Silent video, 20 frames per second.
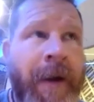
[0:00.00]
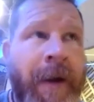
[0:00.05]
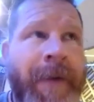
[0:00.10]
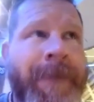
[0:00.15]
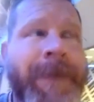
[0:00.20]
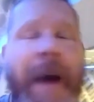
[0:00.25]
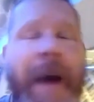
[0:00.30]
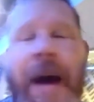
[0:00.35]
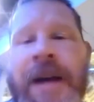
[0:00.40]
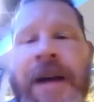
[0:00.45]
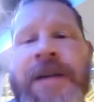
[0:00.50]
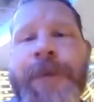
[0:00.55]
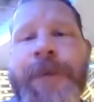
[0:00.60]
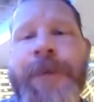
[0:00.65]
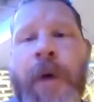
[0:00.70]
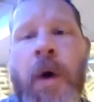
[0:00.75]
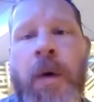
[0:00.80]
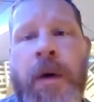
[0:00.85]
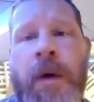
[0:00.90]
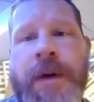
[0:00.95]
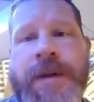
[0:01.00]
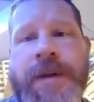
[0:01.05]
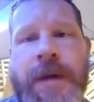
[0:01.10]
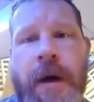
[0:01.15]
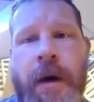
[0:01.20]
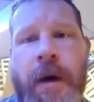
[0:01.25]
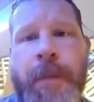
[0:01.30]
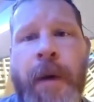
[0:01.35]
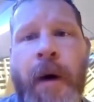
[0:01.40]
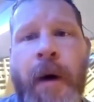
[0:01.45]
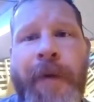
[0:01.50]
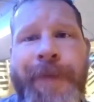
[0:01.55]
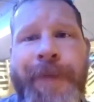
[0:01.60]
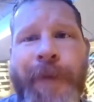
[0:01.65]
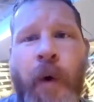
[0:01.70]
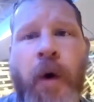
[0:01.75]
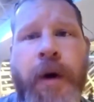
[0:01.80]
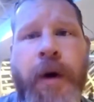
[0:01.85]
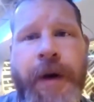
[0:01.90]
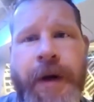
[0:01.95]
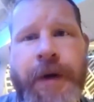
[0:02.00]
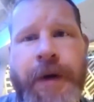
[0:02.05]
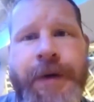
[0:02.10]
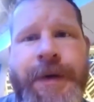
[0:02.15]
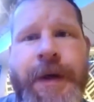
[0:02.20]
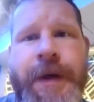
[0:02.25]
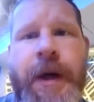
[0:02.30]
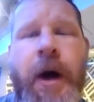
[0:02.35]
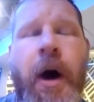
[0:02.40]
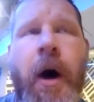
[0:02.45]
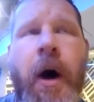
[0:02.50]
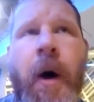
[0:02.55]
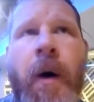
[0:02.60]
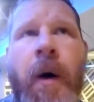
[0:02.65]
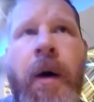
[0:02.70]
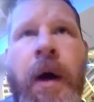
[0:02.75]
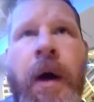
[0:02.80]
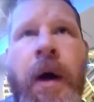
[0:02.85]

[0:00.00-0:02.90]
Fast forward to about four years ago,